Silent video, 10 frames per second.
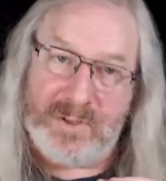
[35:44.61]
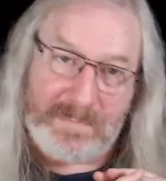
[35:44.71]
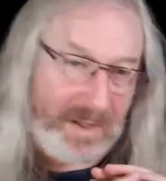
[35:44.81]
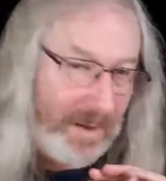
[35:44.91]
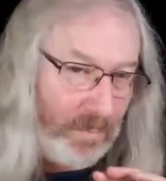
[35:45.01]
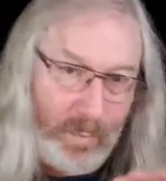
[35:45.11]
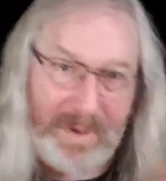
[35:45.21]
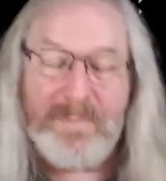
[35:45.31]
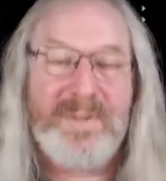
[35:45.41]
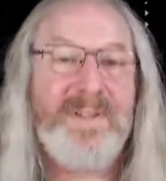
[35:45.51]
become
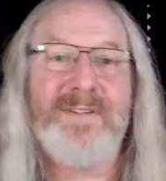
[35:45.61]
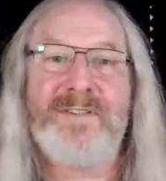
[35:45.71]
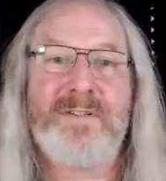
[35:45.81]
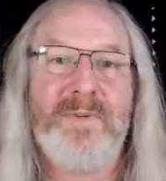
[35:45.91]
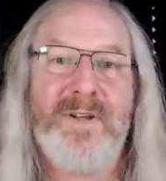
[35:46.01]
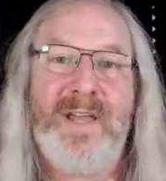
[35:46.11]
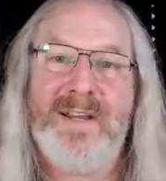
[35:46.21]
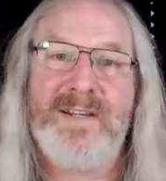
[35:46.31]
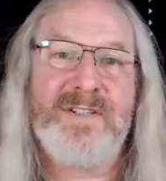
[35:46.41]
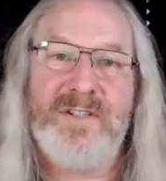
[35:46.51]
one with the instrument,
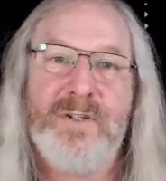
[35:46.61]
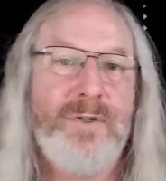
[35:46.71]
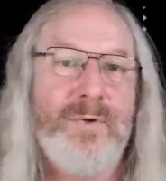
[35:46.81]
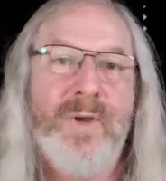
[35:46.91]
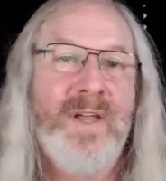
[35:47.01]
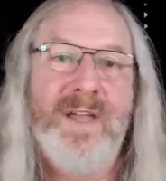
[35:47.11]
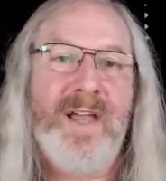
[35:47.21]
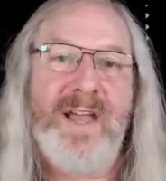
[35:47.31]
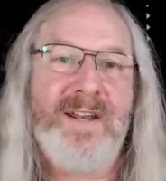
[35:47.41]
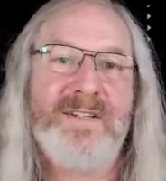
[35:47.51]
and it's you
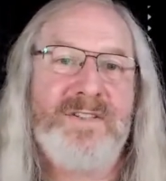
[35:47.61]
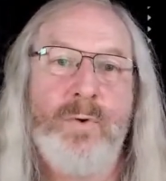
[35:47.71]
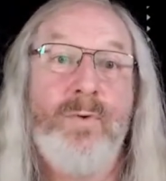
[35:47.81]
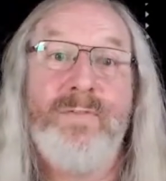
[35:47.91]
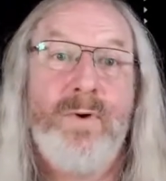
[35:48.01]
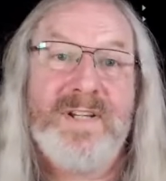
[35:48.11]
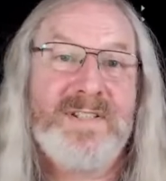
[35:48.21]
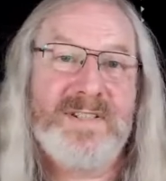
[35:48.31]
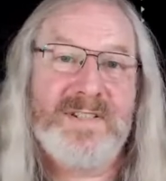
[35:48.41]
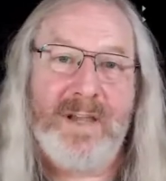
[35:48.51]
and it's your
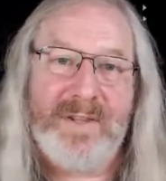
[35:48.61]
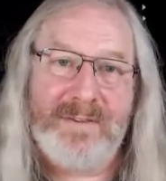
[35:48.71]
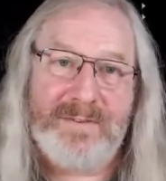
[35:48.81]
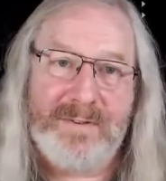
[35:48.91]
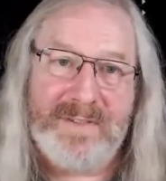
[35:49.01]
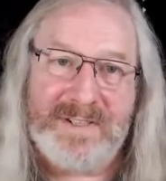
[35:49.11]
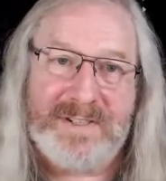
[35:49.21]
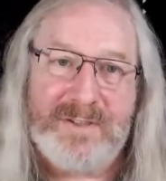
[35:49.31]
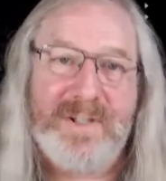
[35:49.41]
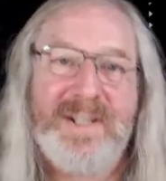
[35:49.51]
voice going through these
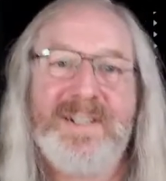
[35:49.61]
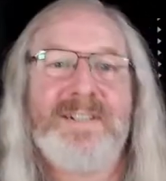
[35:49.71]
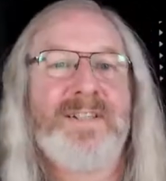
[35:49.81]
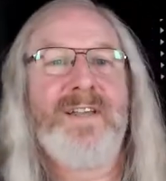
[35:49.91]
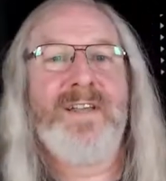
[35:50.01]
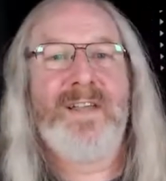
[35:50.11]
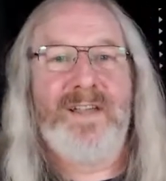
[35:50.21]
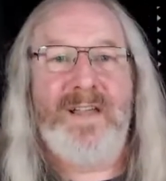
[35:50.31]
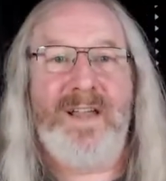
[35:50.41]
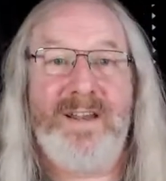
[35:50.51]
strings,
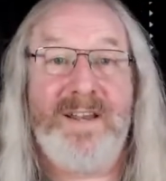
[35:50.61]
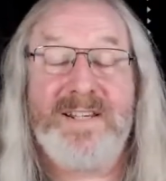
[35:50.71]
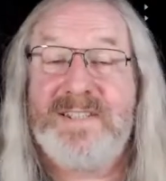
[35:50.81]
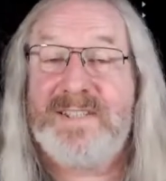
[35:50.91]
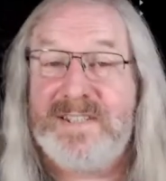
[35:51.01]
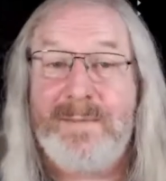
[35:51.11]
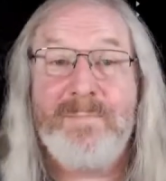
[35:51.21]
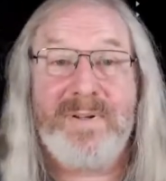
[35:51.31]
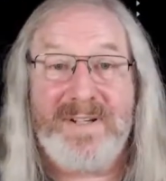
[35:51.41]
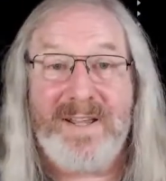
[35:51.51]
and there's
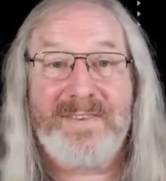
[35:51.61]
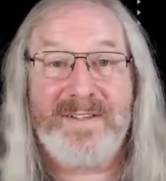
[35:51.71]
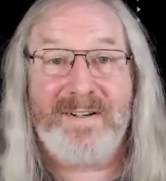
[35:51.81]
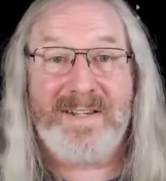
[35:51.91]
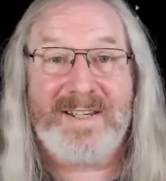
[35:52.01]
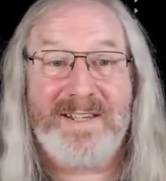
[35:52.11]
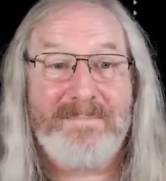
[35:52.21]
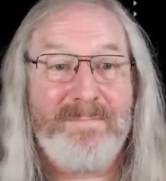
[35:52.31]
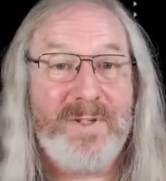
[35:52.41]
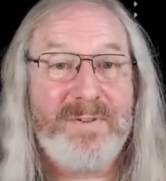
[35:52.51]
simply nothing like it.
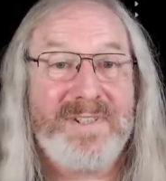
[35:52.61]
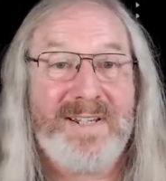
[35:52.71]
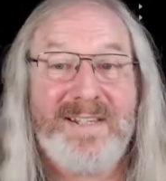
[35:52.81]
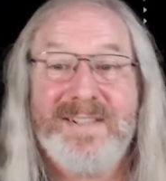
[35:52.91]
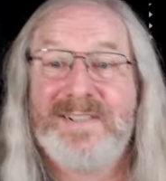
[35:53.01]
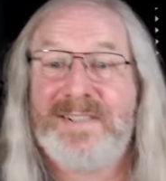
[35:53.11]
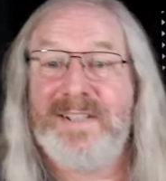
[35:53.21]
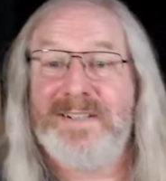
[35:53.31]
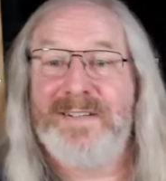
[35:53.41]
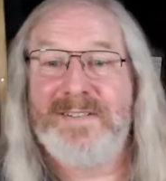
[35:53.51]
Music is
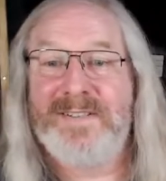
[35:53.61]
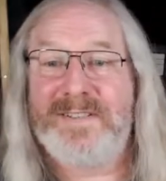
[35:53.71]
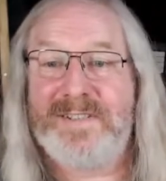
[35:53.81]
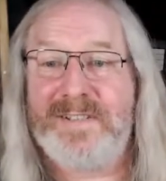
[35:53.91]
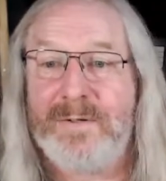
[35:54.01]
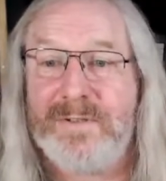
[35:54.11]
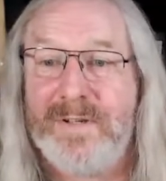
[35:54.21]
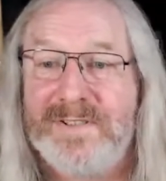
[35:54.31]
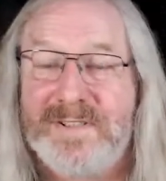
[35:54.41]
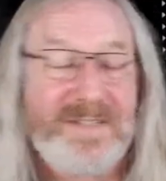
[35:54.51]

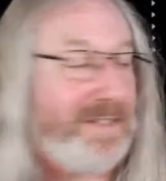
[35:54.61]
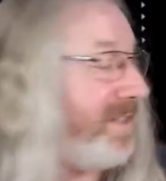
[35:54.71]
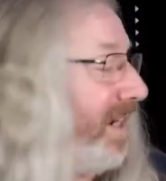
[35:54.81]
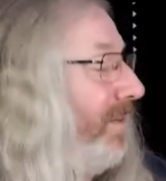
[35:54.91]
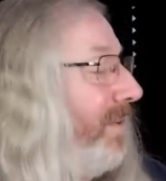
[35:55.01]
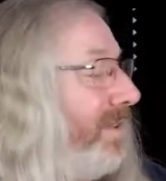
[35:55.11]
such a sacred